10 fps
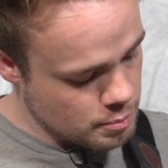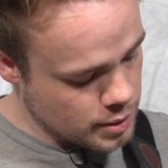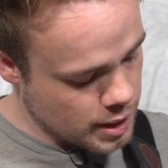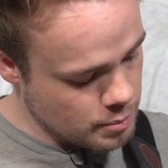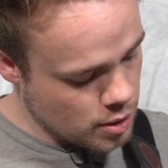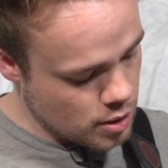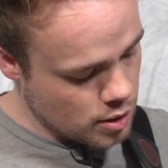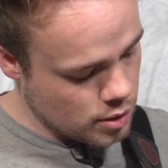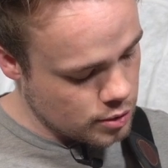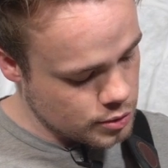but I'm
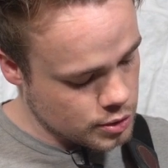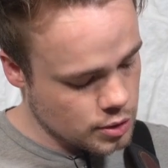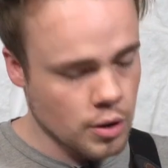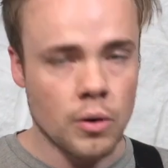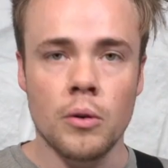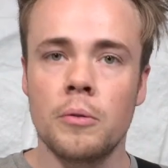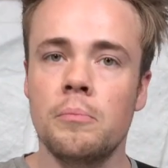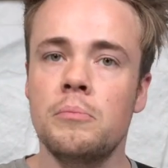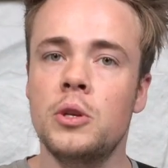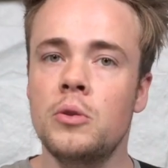also
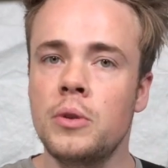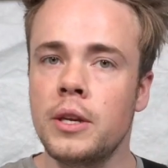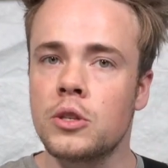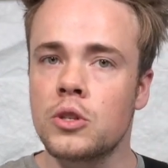muting